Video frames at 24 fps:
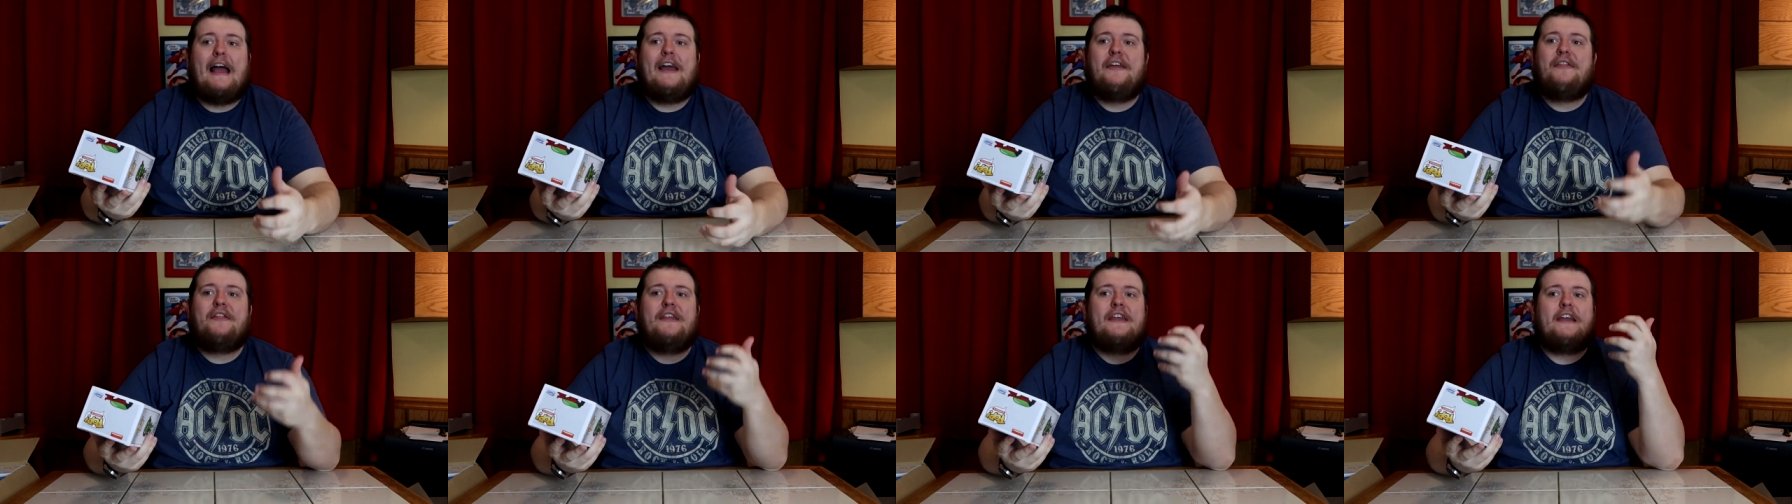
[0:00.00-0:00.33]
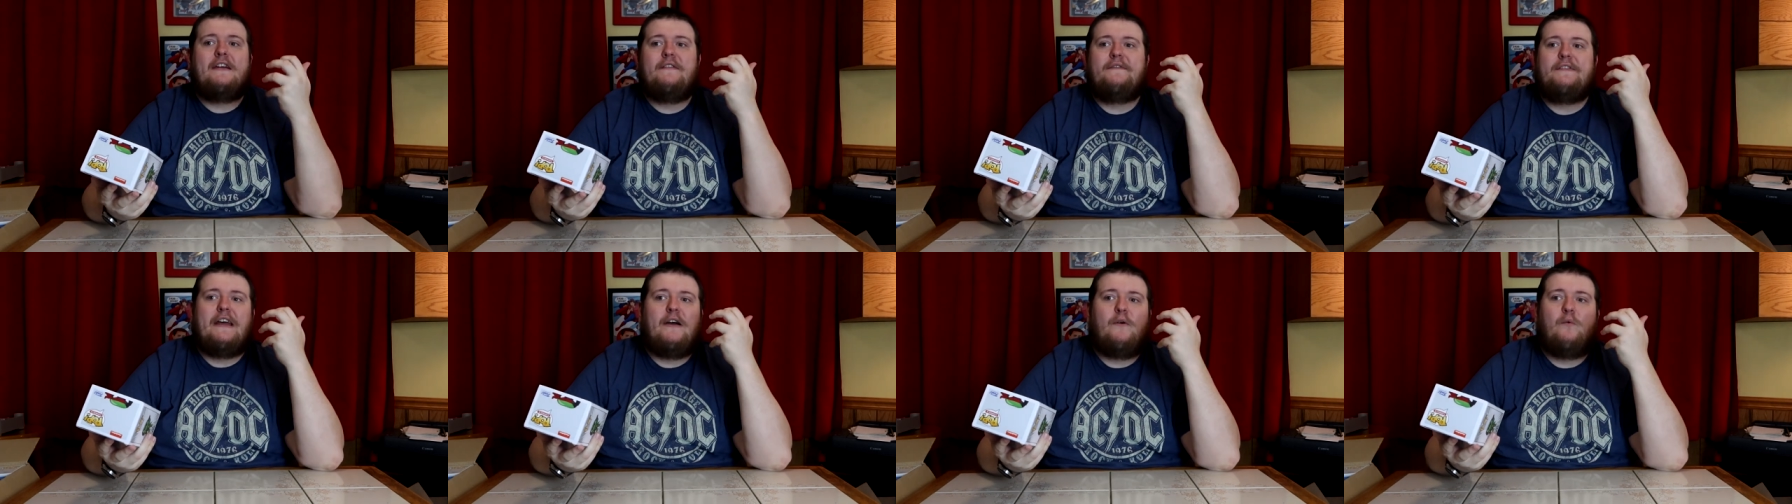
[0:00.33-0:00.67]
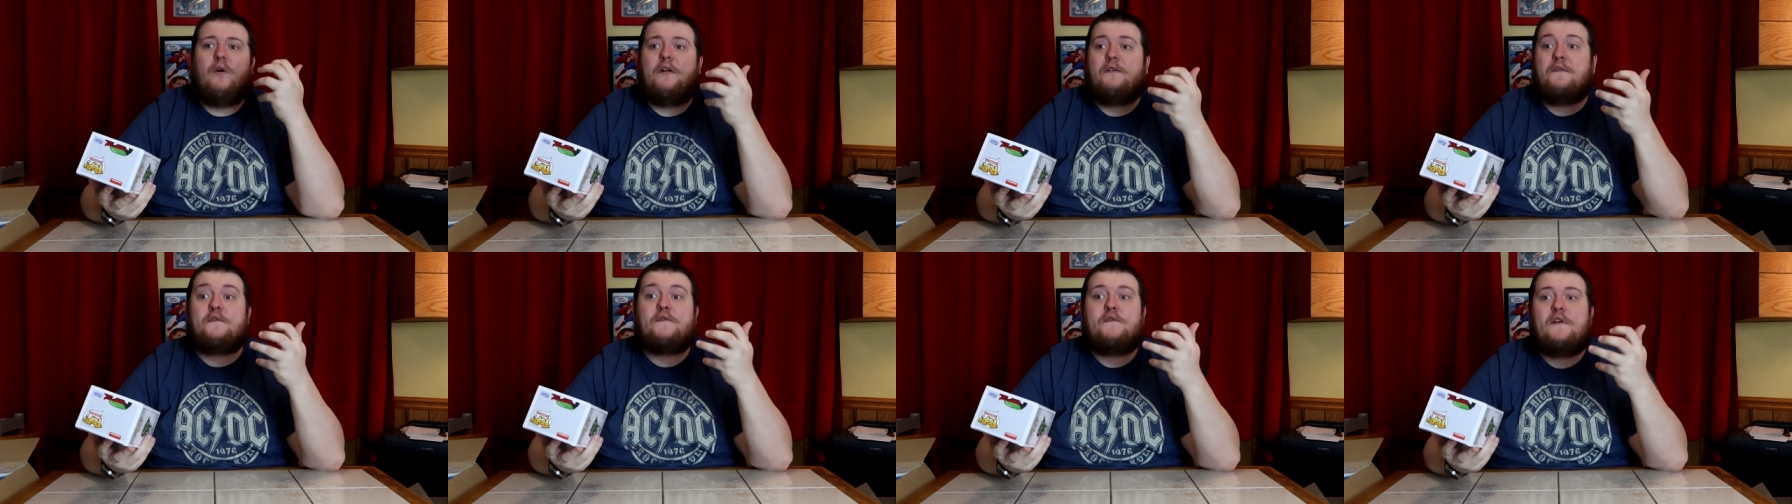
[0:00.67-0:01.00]
I think of that
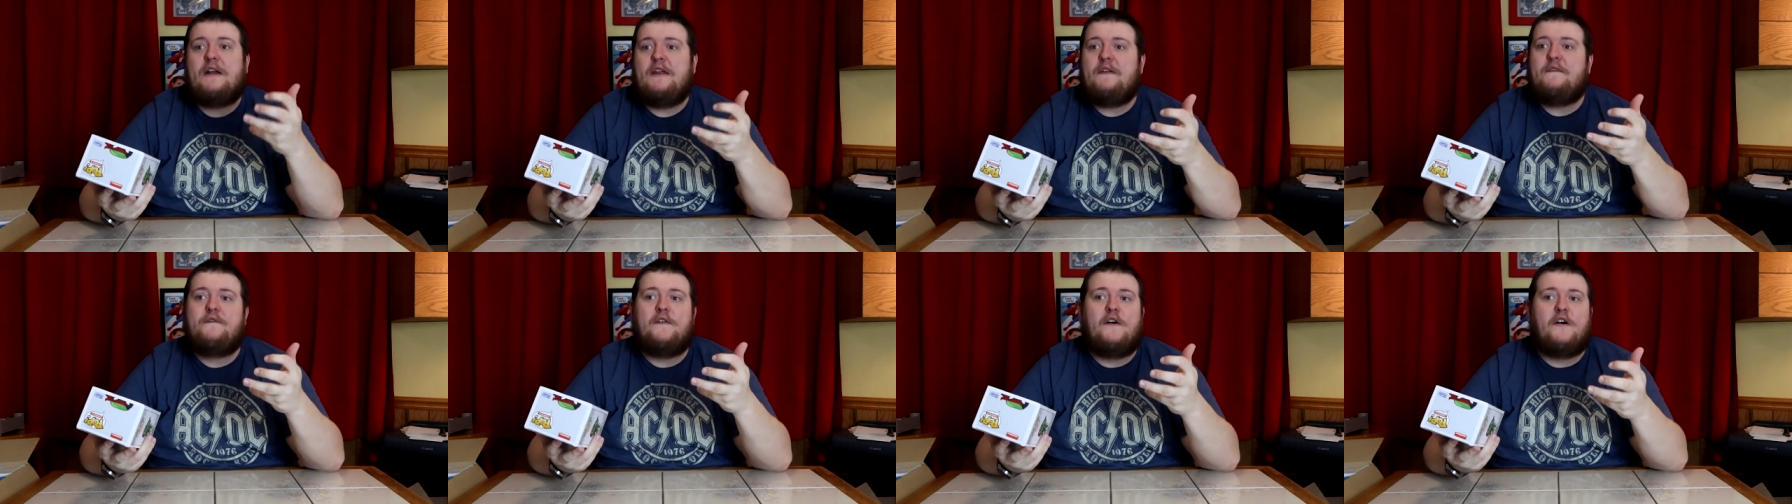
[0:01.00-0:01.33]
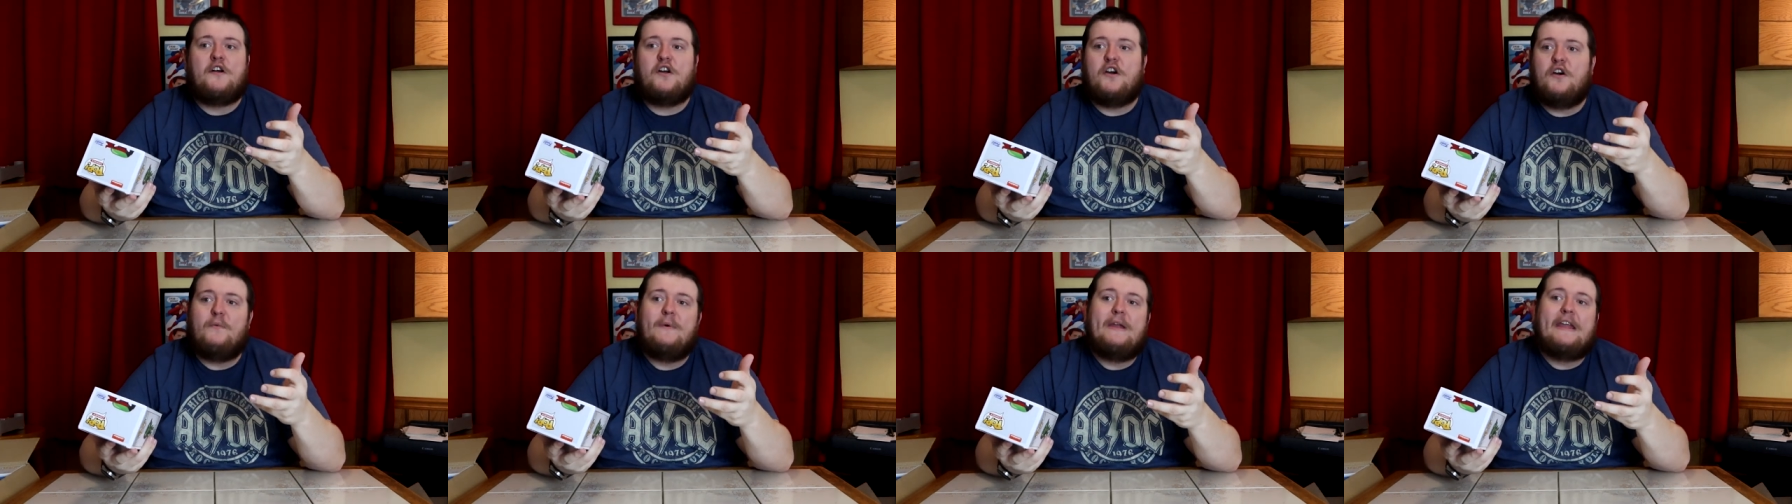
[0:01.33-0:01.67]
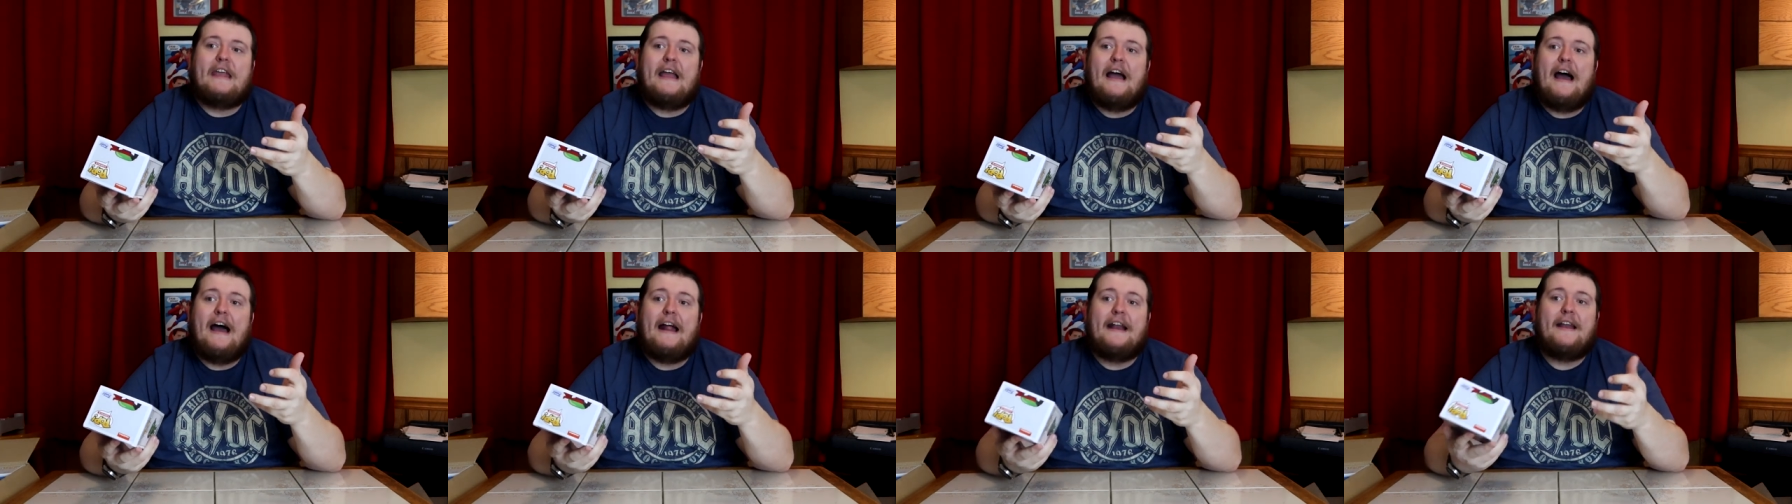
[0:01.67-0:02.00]
one Freddy Funko we
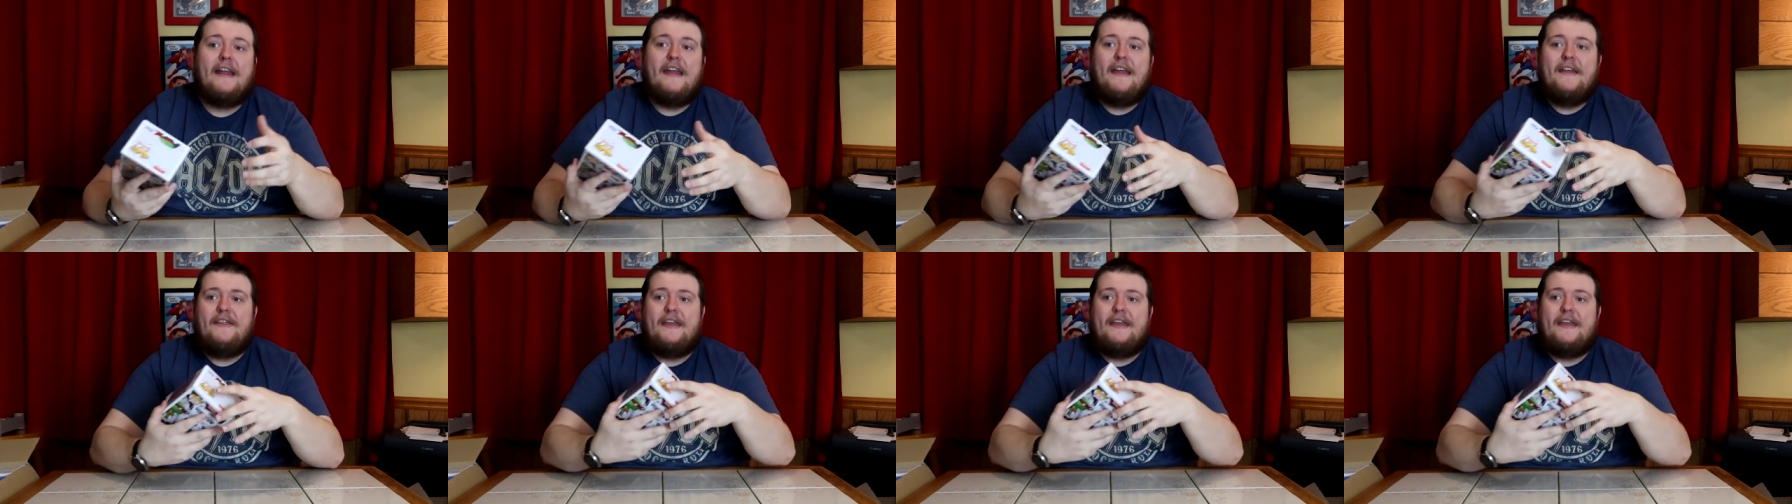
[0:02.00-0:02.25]
got